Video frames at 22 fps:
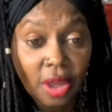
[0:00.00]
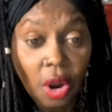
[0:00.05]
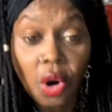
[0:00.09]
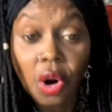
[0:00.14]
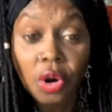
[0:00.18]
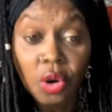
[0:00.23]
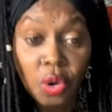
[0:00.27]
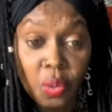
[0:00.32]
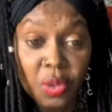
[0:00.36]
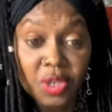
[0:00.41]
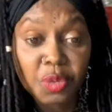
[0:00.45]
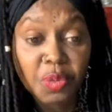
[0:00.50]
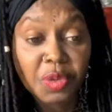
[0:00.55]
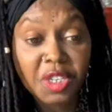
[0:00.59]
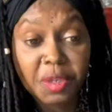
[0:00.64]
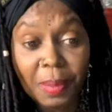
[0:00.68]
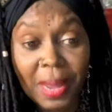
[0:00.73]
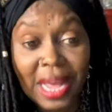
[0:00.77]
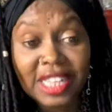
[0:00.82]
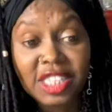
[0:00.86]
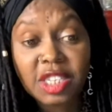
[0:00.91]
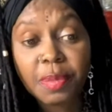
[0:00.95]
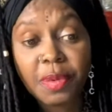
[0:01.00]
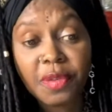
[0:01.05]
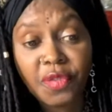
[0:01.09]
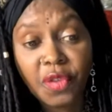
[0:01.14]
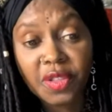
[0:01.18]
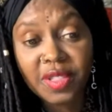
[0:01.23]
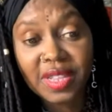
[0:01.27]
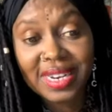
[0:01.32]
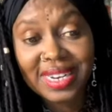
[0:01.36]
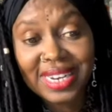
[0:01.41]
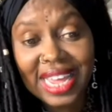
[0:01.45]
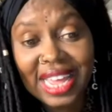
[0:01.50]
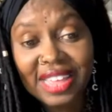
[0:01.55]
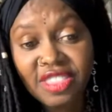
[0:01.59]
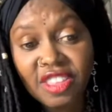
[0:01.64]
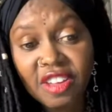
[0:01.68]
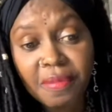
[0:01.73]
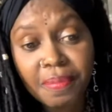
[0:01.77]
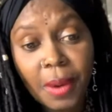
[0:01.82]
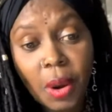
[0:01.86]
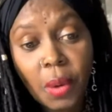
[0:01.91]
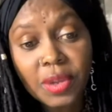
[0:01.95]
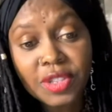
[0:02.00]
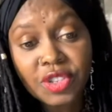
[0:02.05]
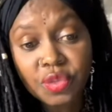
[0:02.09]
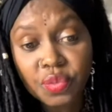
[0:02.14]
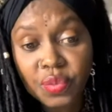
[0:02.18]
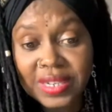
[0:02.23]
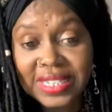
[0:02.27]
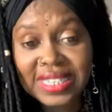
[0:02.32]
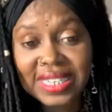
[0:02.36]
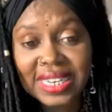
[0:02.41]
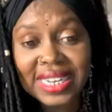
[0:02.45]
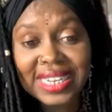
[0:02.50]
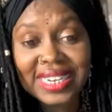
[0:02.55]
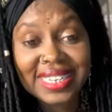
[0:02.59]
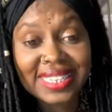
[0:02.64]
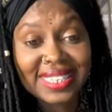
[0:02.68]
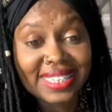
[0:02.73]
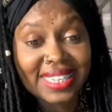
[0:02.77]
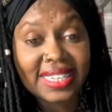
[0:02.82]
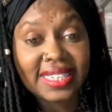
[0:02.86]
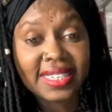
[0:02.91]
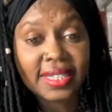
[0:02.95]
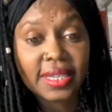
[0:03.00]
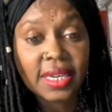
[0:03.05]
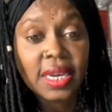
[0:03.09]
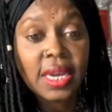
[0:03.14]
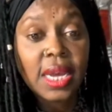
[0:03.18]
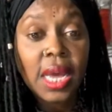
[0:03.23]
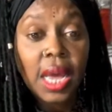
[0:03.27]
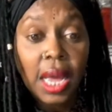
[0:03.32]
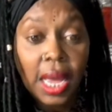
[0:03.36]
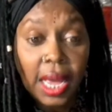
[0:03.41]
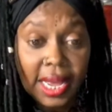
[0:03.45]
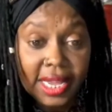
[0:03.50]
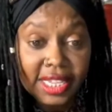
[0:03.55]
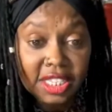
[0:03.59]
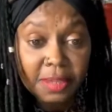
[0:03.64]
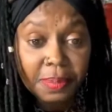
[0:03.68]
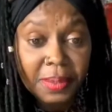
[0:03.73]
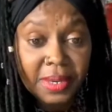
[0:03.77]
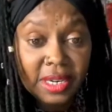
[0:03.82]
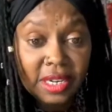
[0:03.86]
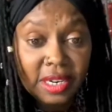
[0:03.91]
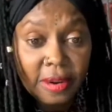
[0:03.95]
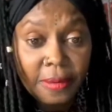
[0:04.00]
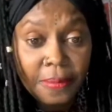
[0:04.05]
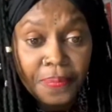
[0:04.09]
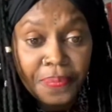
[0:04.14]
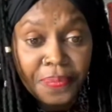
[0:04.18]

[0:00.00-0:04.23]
or who was responsible for the death of Bowen's recently deceased husband?